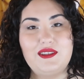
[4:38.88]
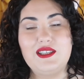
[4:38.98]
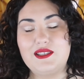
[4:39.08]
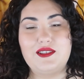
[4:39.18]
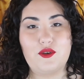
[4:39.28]

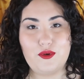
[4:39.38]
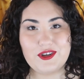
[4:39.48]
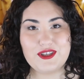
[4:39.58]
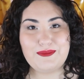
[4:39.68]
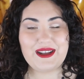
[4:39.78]
This is a
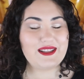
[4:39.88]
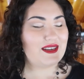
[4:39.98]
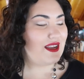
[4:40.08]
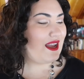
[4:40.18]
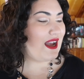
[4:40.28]
gorgeous
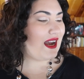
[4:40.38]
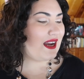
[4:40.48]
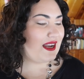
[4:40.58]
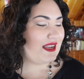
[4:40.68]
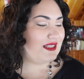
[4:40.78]
palette.
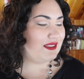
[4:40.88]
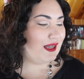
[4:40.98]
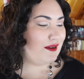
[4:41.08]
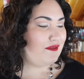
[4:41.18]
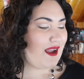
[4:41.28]
I
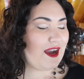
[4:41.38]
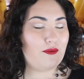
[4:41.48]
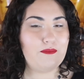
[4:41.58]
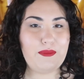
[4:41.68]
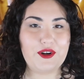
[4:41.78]
love
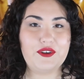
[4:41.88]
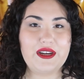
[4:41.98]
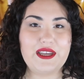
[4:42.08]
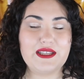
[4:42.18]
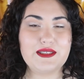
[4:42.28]
how
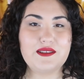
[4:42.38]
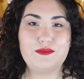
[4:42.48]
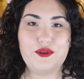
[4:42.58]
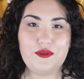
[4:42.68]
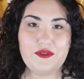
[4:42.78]
buttery and
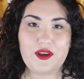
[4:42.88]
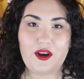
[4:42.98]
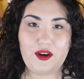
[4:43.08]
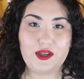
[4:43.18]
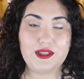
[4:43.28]
smooth
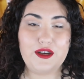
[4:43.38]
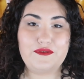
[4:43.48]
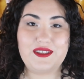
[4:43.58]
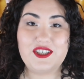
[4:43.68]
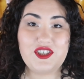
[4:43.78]
all
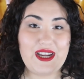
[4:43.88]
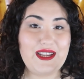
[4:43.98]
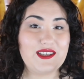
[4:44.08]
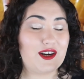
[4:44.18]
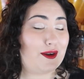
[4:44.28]
of these
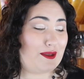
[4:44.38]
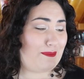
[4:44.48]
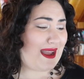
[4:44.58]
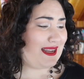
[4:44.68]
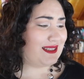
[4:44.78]
shades are, the
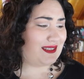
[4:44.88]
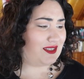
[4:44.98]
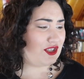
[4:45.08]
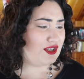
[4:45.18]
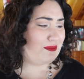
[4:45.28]
mattes,
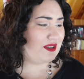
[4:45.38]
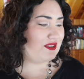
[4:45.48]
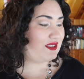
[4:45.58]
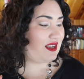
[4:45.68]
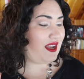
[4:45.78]
the
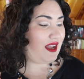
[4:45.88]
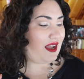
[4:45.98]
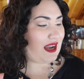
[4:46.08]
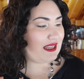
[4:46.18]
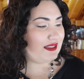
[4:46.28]
shimmers.
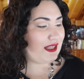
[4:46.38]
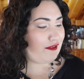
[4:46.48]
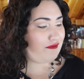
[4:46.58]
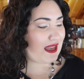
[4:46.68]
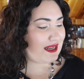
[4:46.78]
I
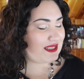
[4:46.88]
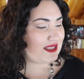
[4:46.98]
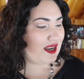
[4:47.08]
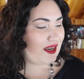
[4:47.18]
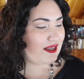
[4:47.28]
love that it's
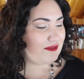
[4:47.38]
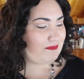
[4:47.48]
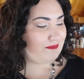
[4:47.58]
not,